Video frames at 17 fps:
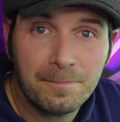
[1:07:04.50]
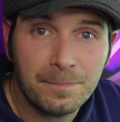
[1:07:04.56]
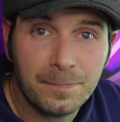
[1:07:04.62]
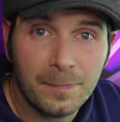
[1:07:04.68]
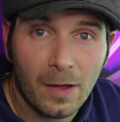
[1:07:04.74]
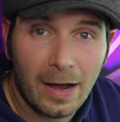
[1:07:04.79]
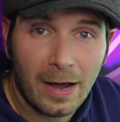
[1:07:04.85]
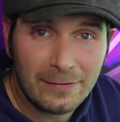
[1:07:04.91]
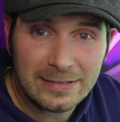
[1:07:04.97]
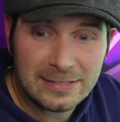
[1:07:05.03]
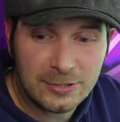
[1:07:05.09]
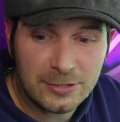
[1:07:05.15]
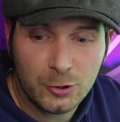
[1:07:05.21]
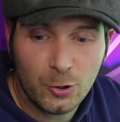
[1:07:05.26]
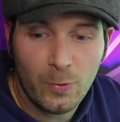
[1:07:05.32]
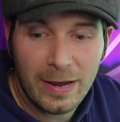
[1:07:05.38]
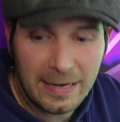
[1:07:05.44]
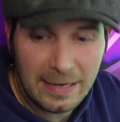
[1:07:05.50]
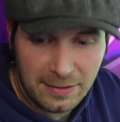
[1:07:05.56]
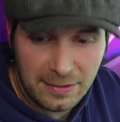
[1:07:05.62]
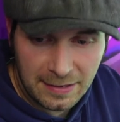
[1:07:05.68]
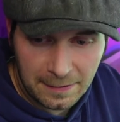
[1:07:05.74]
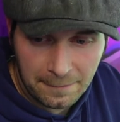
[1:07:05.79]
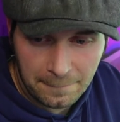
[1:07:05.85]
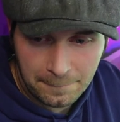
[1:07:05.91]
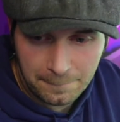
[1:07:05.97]
I haven't had to do
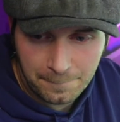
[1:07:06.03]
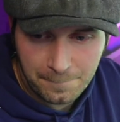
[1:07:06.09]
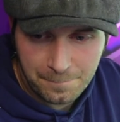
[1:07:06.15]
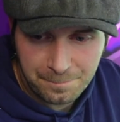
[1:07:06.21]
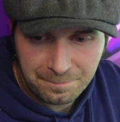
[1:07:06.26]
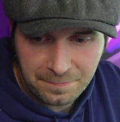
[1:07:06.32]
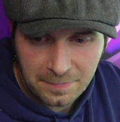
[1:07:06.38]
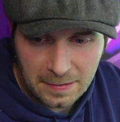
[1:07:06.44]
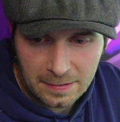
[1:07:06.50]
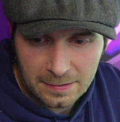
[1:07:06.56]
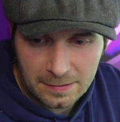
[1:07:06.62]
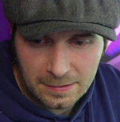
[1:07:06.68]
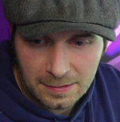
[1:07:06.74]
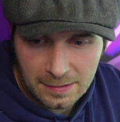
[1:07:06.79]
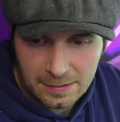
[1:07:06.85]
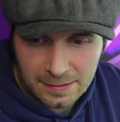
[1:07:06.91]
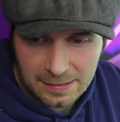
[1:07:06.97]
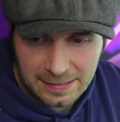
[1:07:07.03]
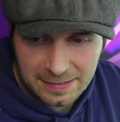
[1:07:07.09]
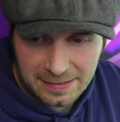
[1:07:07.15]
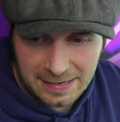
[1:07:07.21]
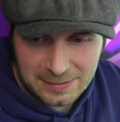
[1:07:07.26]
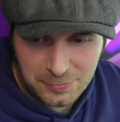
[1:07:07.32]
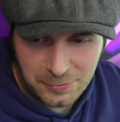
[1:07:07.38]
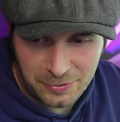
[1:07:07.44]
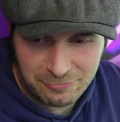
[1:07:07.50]
anything.
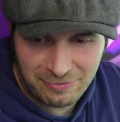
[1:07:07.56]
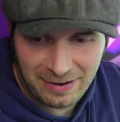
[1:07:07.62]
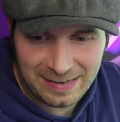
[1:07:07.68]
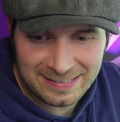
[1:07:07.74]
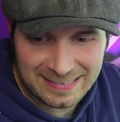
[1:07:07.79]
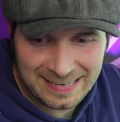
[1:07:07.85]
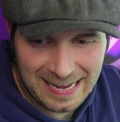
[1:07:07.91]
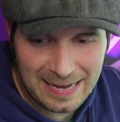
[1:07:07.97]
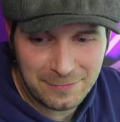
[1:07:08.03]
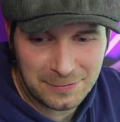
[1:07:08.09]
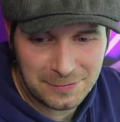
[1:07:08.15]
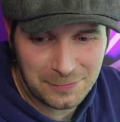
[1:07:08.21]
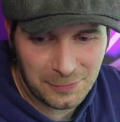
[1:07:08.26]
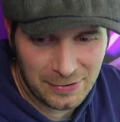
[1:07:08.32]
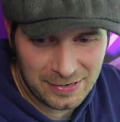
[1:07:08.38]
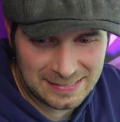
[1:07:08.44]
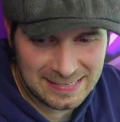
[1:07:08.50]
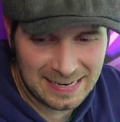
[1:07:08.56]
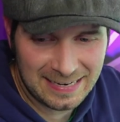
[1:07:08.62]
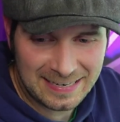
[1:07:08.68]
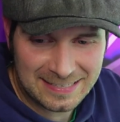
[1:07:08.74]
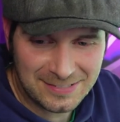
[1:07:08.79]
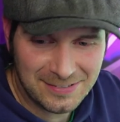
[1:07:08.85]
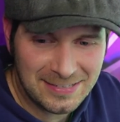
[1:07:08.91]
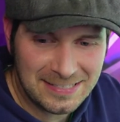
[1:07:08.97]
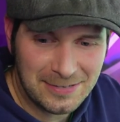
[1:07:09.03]
That's what the rant cave is for, exactly. It's
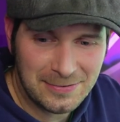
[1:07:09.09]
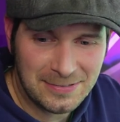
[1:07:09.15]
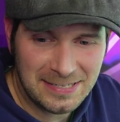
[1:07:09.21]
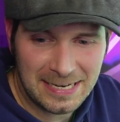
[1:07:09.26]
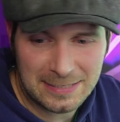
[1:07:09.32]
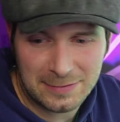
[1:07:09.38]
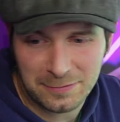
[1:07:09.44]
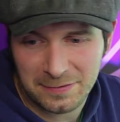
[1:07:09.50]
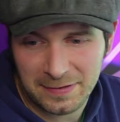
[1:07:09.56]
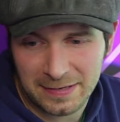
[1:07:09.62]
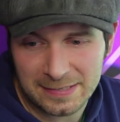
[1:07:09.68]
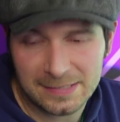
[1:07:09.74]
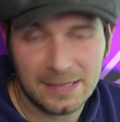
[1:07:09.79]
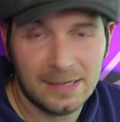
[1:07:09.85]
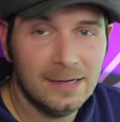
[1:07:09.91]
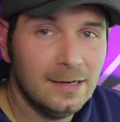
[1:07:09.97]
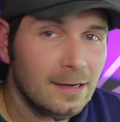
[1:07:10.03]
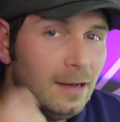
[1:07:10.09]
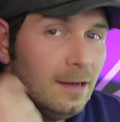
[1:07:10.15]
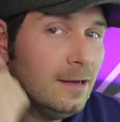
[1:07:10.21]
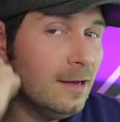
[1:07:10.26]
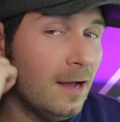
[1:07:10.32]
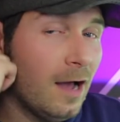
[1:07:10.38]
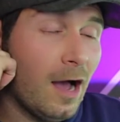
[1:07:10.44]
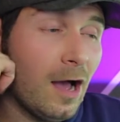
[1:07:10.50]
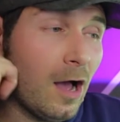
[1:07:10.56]
a nice little section of things.
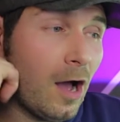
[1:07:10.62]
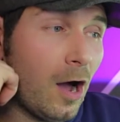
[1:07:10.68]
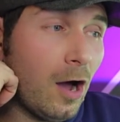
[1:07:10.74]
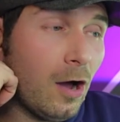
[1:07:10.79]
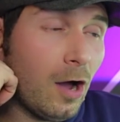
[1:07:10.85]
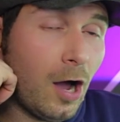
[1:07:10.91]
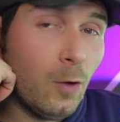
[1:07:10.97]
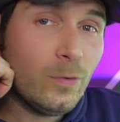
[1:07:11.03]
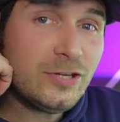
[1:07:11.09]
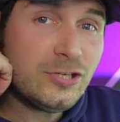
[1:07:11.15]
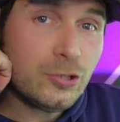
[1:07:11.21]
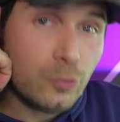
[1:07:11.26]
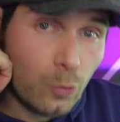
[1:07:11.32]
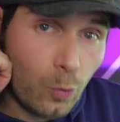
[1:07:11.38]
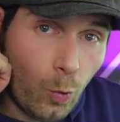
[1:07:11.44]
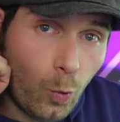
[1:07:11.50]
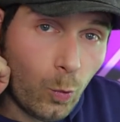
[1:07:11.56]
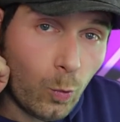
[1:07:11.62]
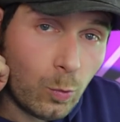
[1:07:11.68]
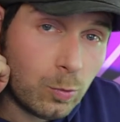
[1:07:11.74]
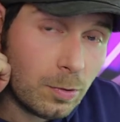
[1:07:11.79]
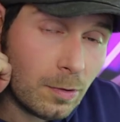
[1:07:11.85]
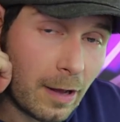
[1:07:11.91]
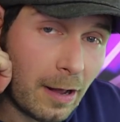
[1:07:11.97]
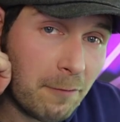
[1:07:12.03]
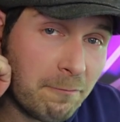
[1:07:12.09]
I wish you all
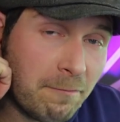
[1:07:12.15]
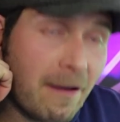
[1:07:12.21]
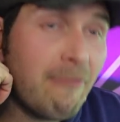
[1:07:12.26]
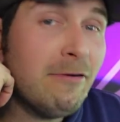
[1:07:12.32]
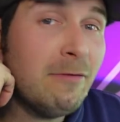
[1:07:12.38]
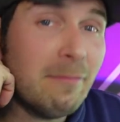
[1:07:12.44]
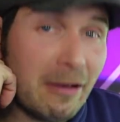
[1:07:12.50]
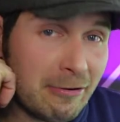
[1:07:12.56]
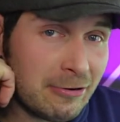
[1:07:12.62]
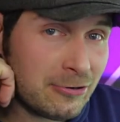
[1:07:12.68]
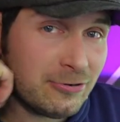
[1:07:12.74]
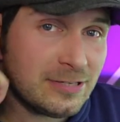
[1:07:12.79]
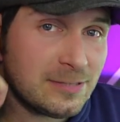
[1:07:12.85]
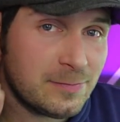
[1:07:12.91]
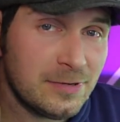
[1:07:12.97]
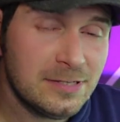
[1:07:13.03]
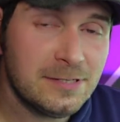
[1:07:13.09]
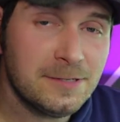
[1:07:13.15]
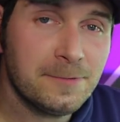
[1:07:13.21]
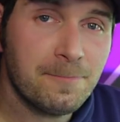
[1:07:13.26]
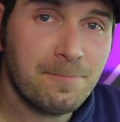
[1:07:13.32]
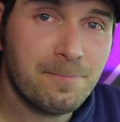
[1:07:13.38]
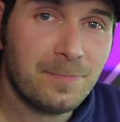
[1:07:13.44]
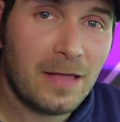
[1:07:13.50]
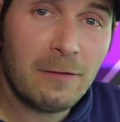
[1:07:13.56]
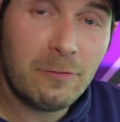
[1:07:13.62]
a very Merry Christmas.
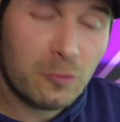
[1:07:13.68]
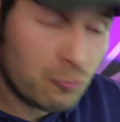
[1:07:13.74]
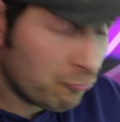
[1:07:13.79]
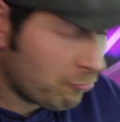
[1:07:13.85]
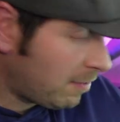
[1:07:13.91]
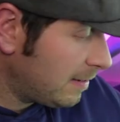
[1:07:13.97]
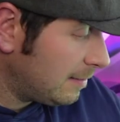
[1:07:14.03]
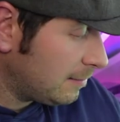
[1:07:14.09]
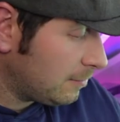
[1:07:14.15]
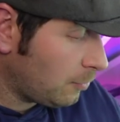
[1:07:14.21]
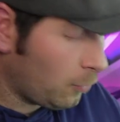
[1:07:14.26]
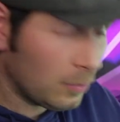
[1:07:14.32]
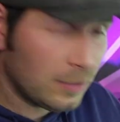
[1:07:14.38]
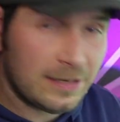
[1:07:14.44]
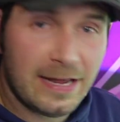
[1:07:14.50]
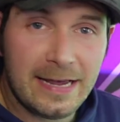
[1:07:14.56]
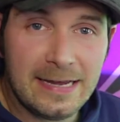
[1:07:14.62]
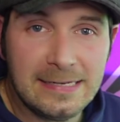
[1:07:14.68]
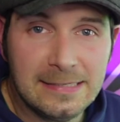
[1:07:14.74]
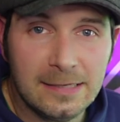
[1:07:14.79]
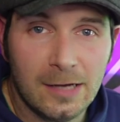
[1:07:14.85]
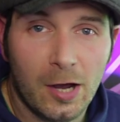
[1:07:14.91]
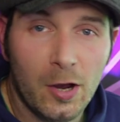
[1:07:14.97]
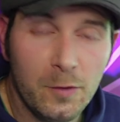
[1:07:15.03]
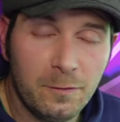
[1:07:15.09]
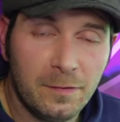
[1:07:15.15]
Have a great holidays.
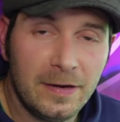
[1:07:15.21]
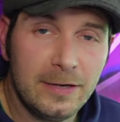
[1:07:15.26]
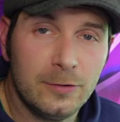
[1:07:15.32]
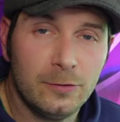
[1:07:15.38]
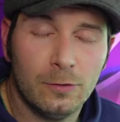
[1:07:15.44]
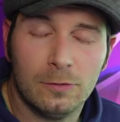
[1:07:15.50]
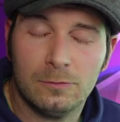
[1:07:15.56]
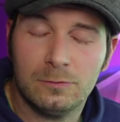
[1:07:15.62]
Hopefully you're not